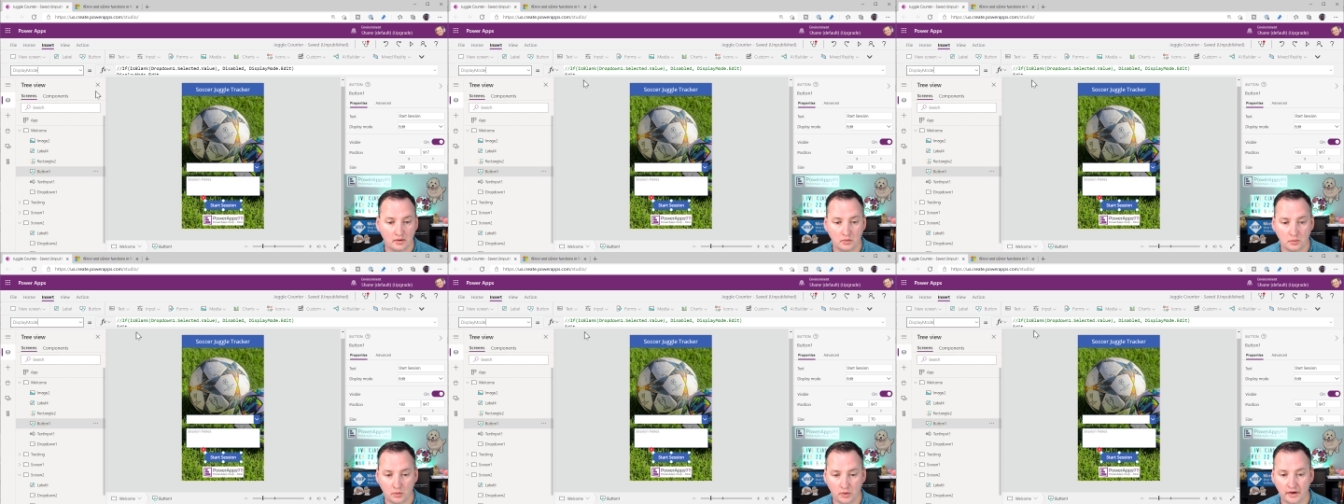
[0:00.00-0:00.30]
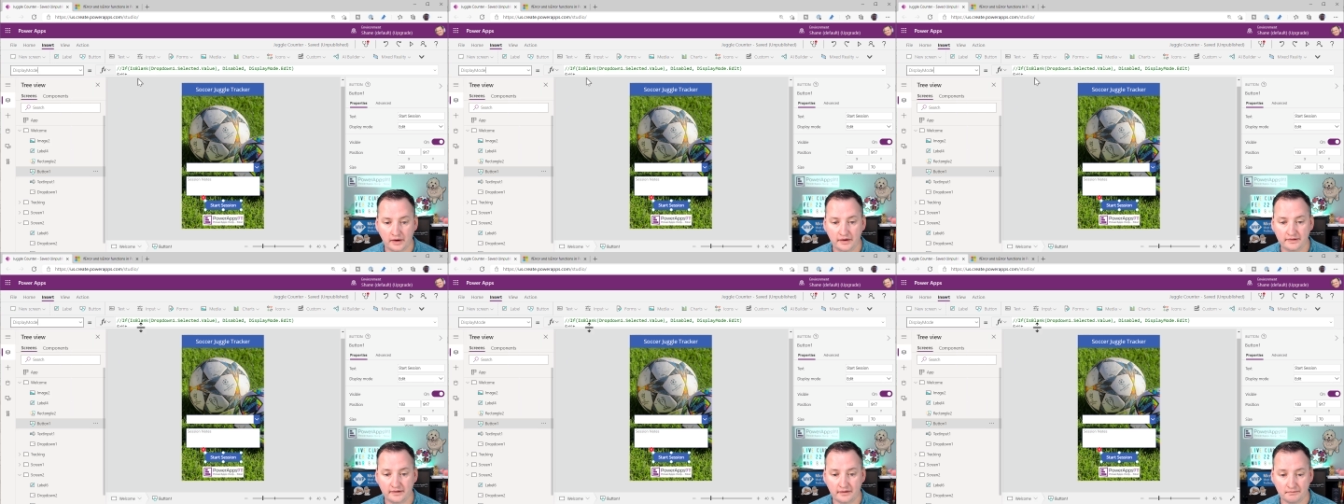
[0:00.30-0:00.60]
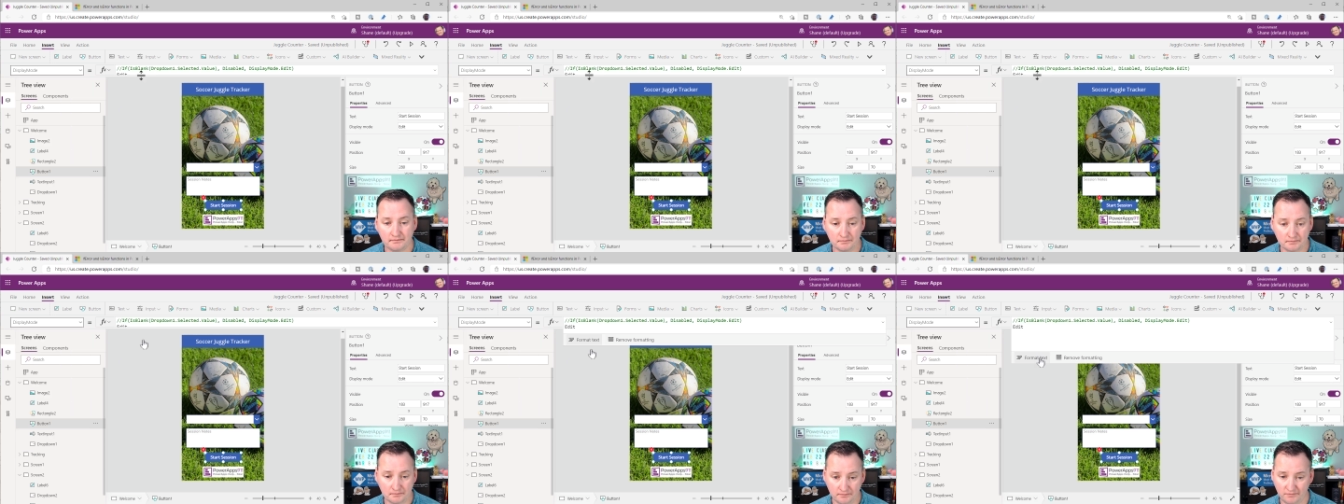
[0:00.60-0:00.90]
was
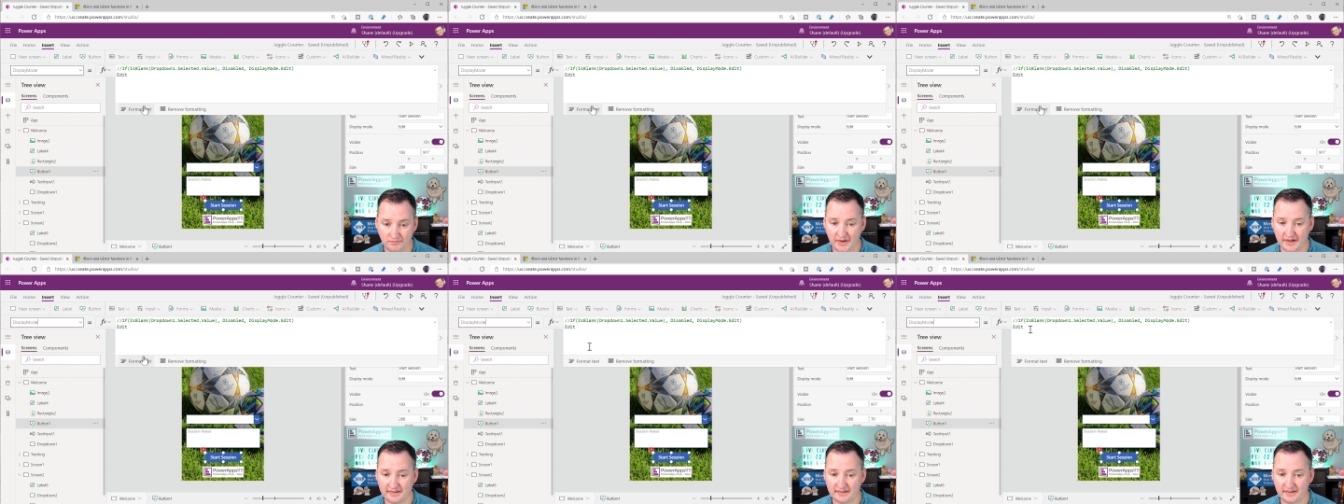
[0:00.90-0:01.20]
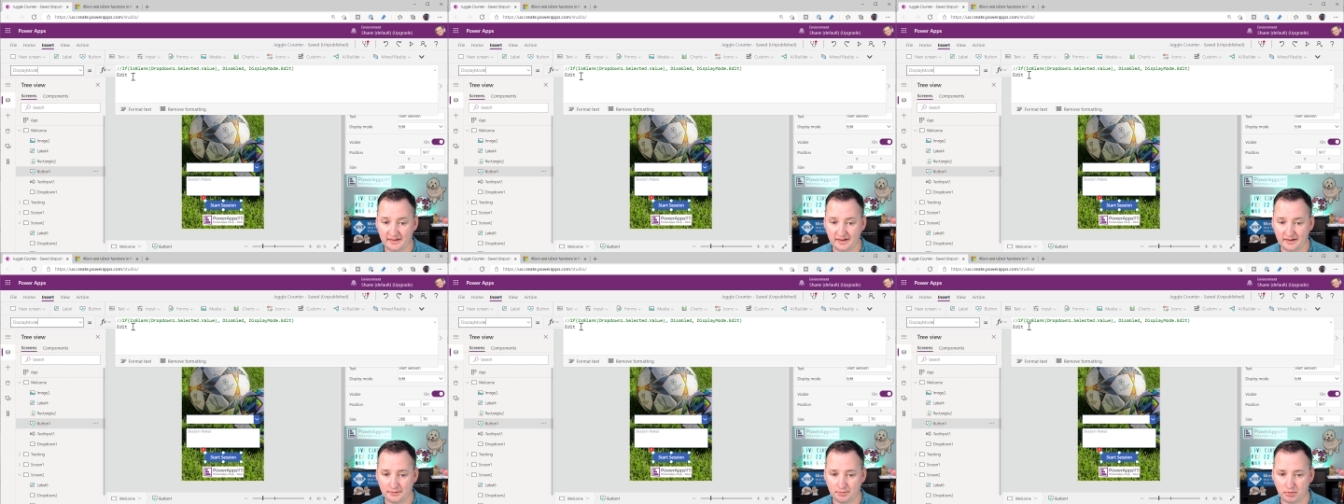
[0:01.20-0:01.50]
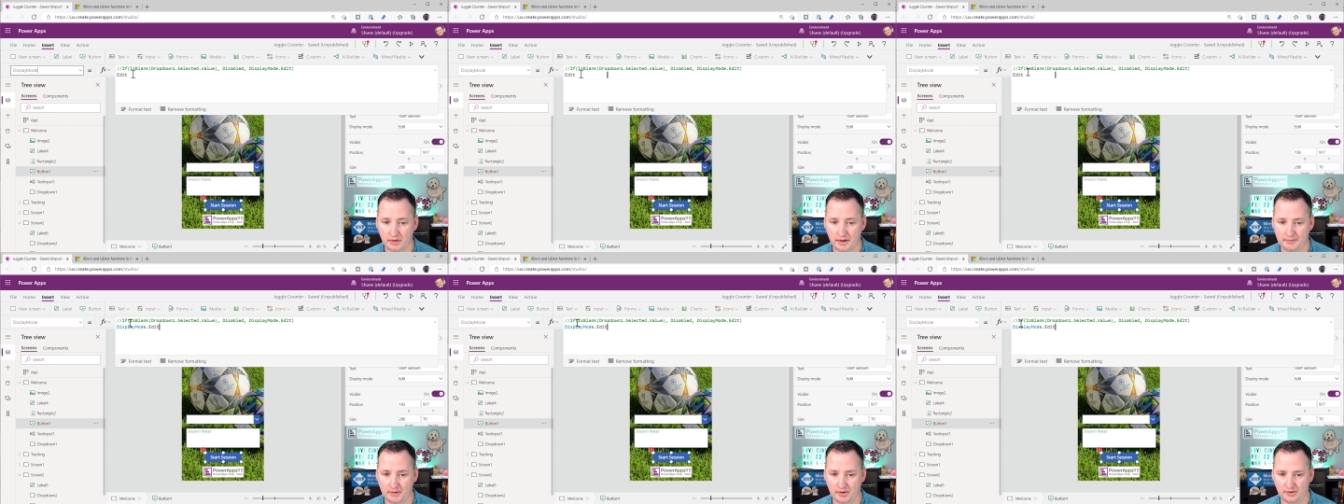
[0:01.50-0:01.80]
fix the
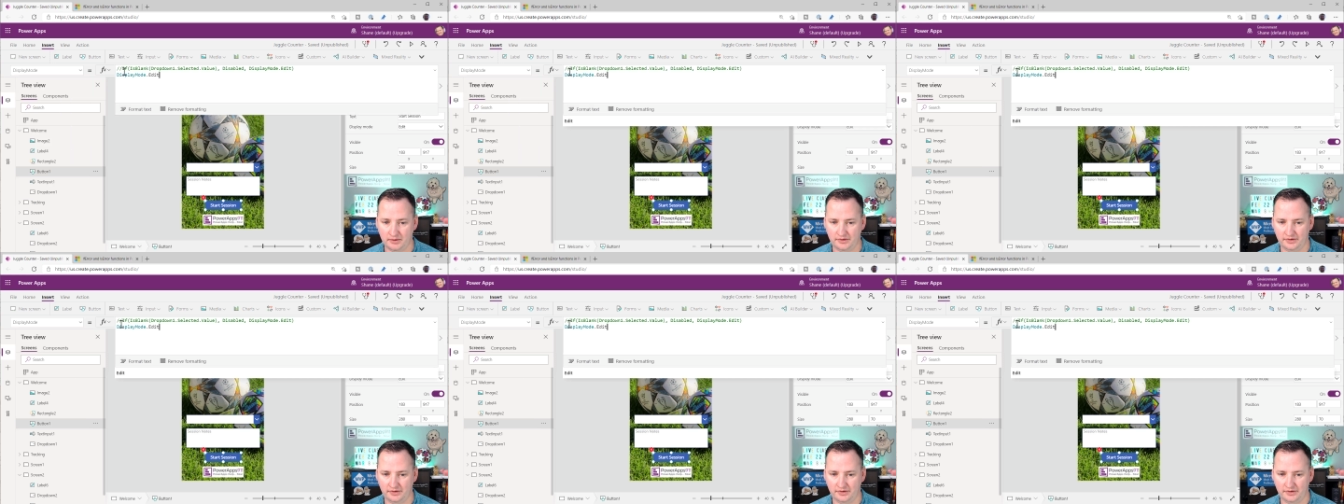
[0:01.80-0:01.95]
display mode.